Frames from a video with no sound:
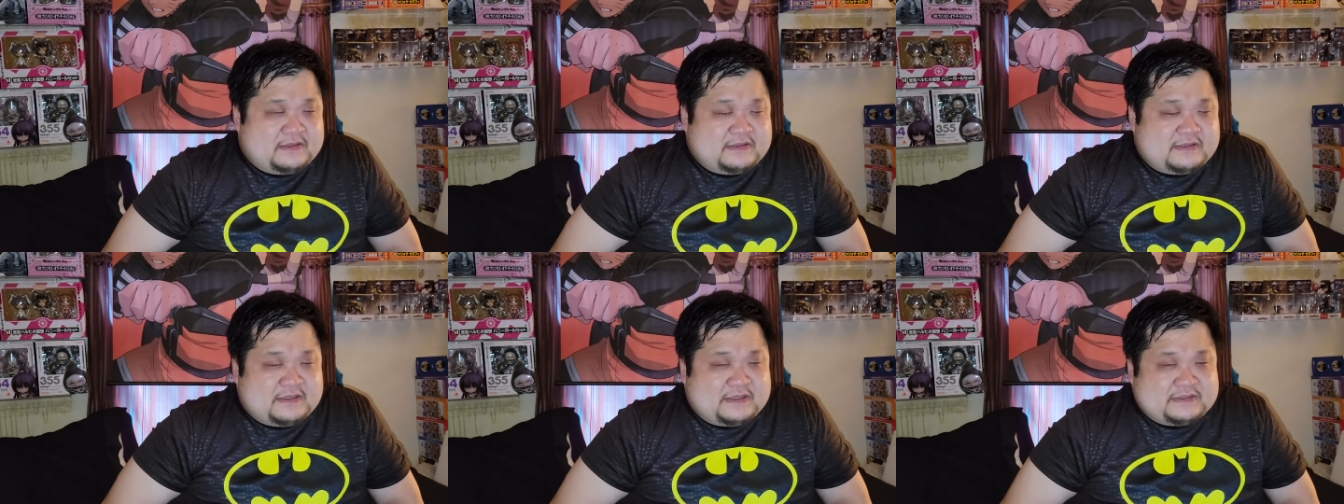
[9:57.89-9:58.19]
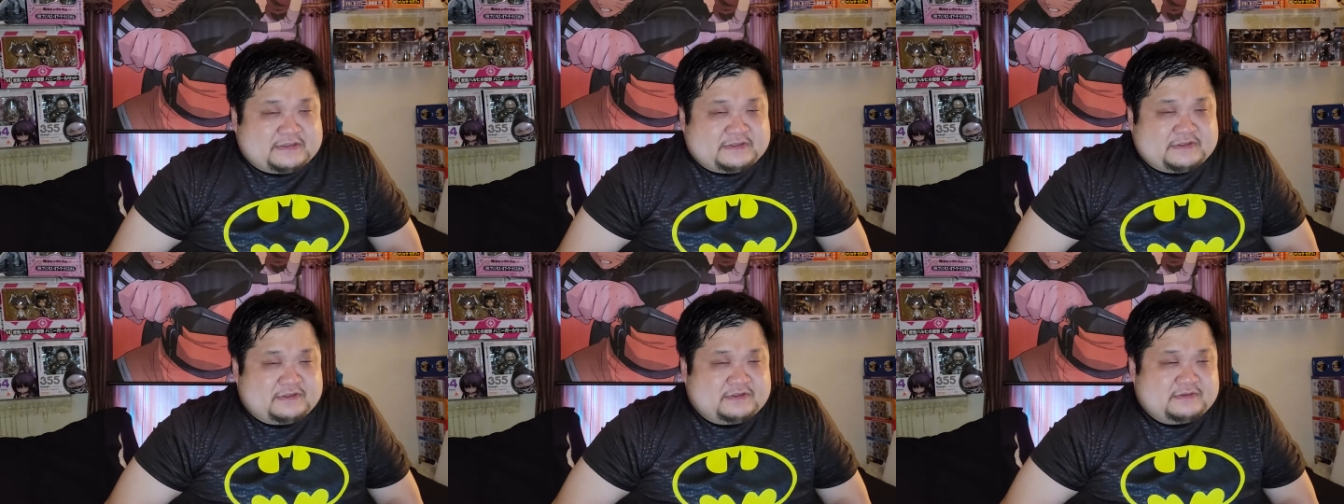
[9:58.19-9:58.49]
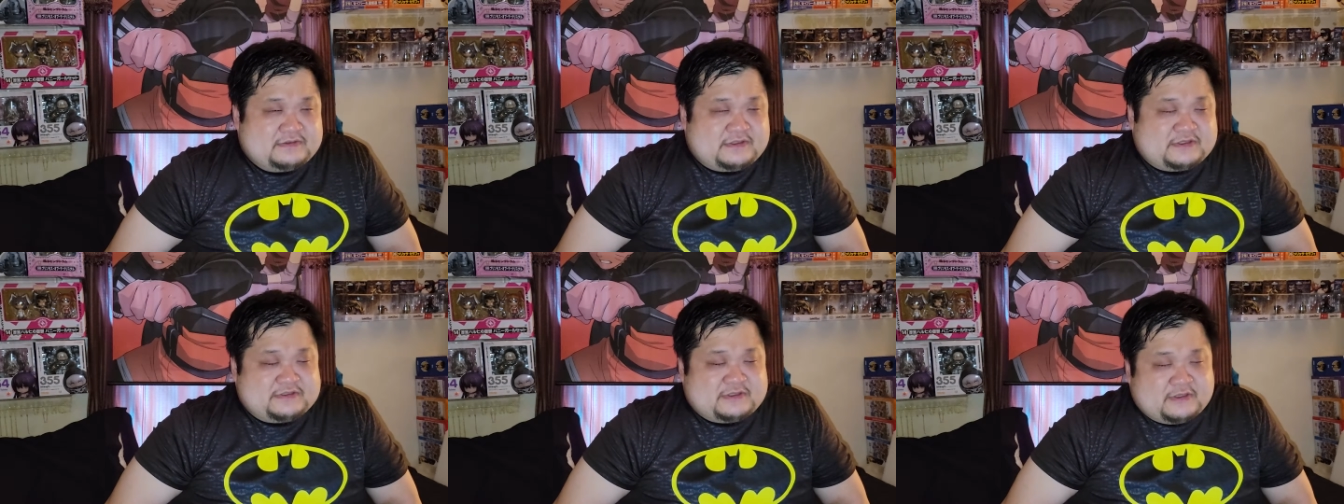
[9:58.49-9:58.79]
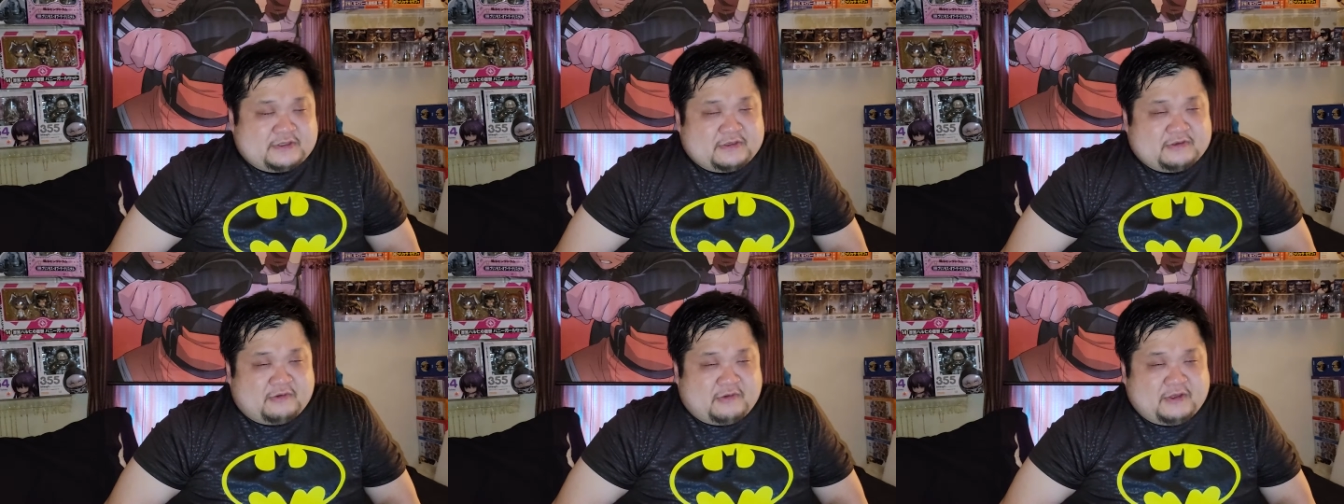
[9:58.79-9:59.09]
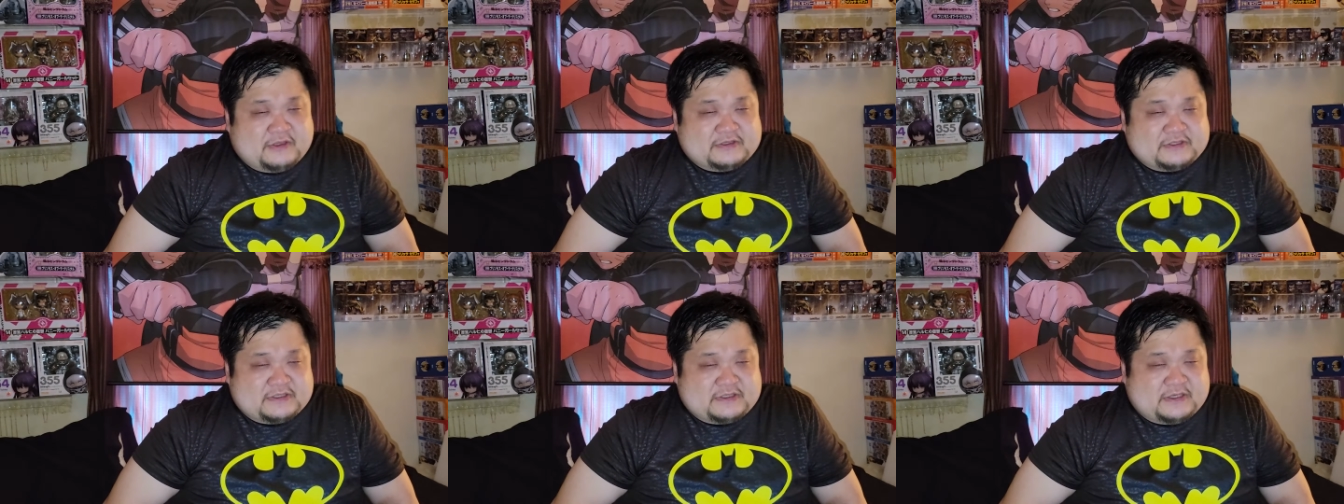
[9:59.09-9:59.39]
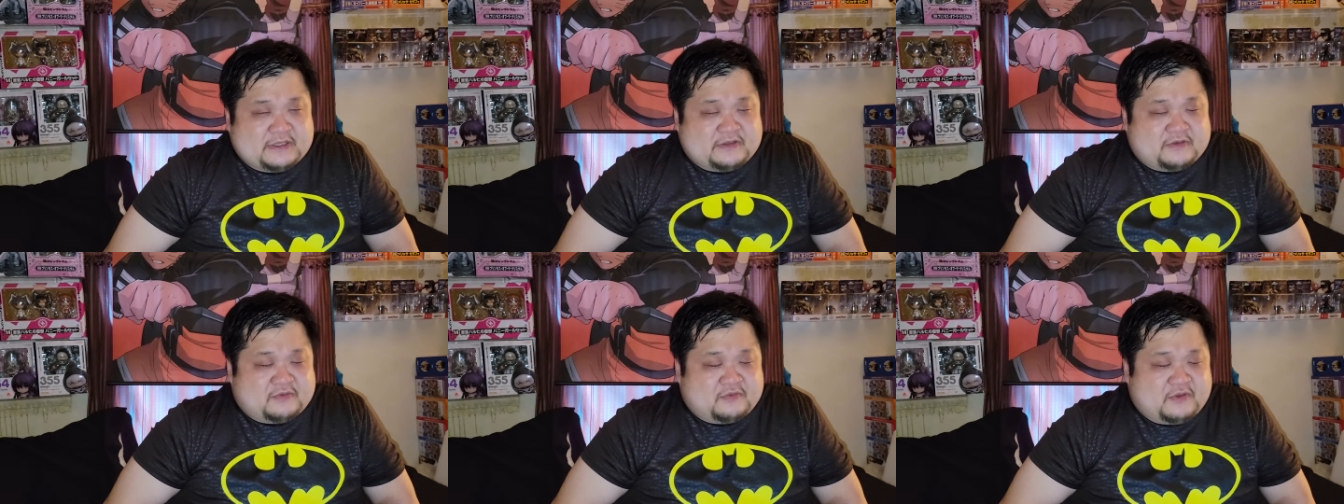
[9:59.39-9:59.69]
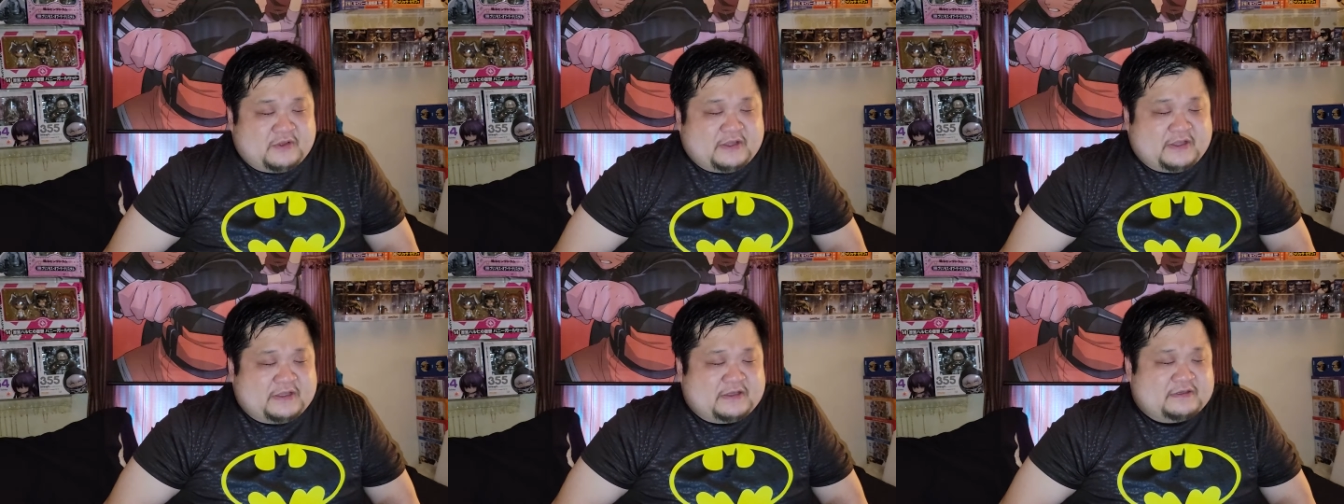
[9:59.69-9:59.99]
because there's always another
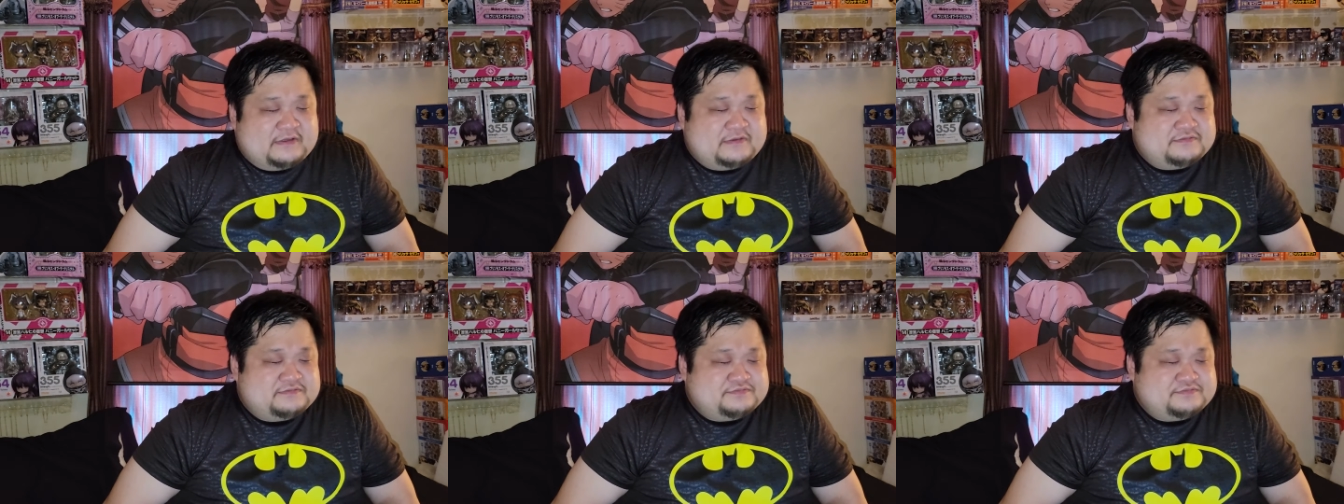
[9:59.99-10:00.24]
way.